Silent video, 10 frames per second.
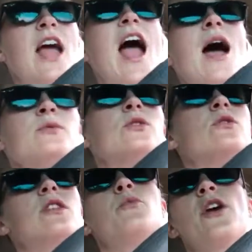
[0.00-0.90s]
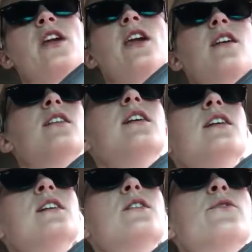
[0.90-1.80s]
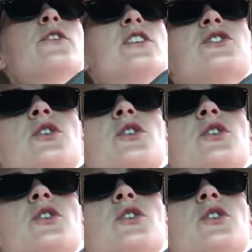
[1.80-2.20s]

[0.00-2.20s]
absolutely breaking for these